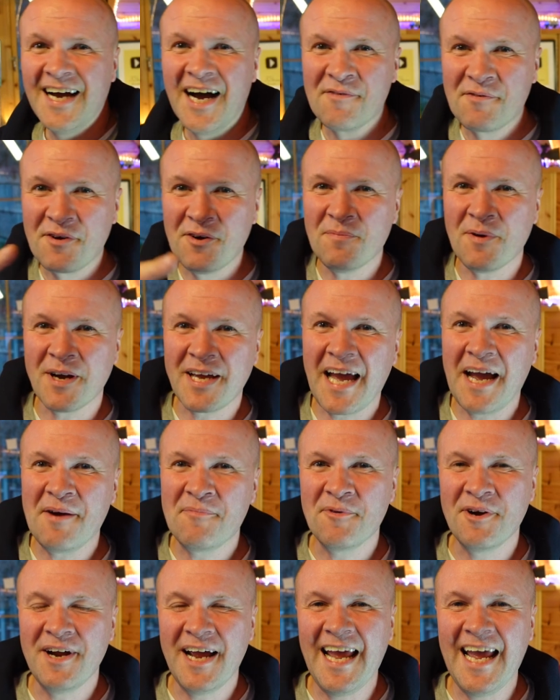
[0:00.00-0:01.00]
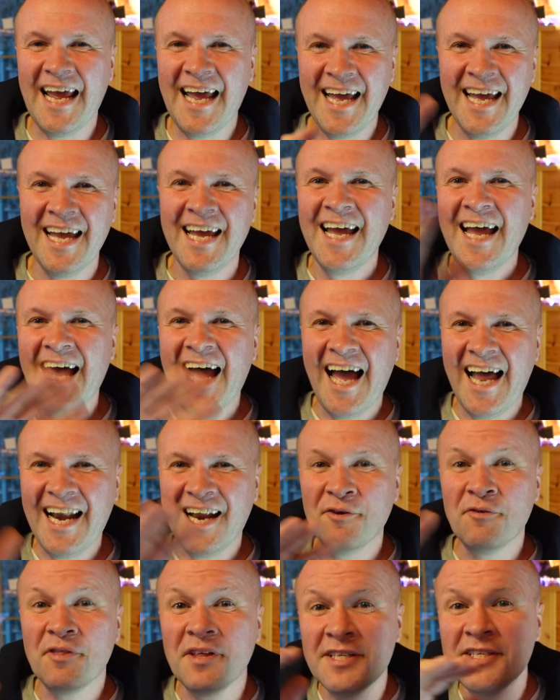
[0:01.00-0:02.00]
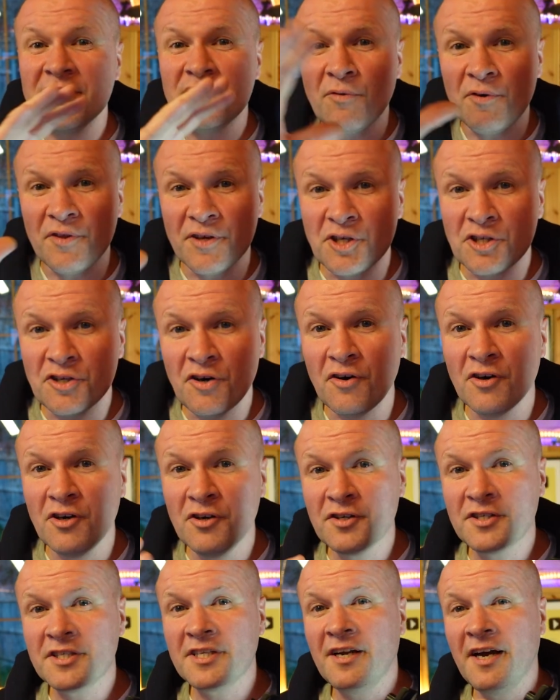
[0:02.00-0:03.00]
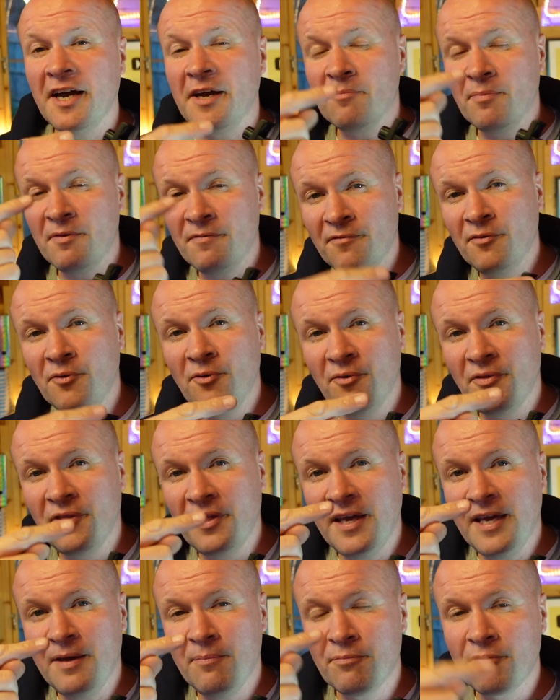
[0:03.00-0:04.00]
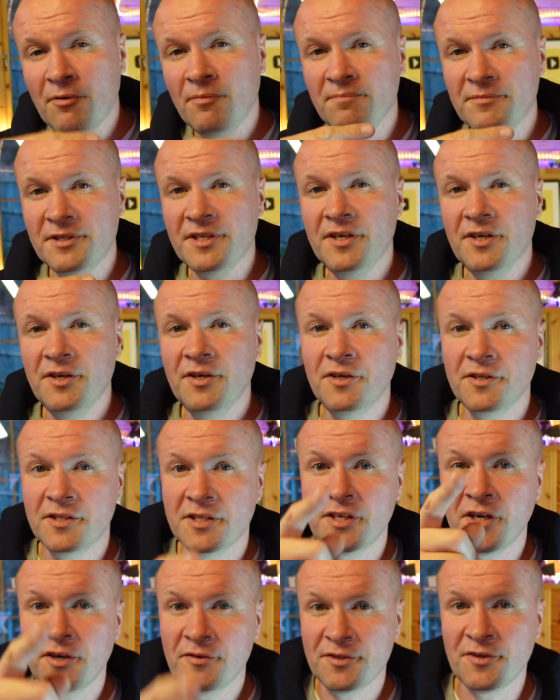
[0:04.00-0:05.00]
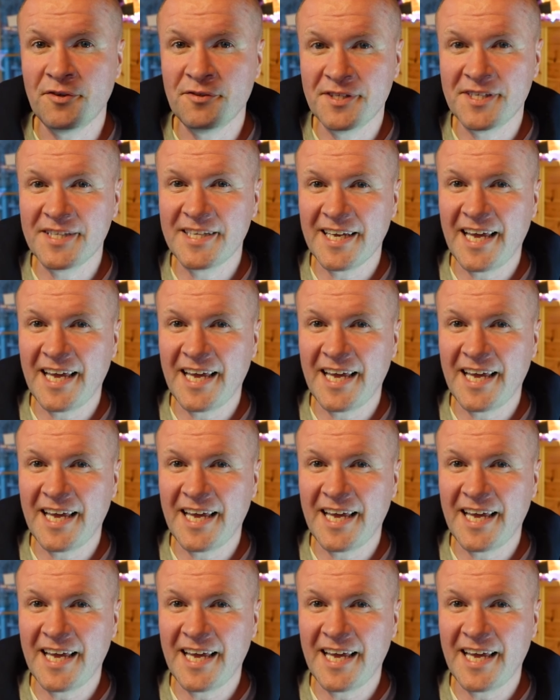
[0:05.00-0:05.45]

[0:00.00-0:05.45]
I've got my camera here. Hello, this is what the shot looks like before the prompter hood goes onto the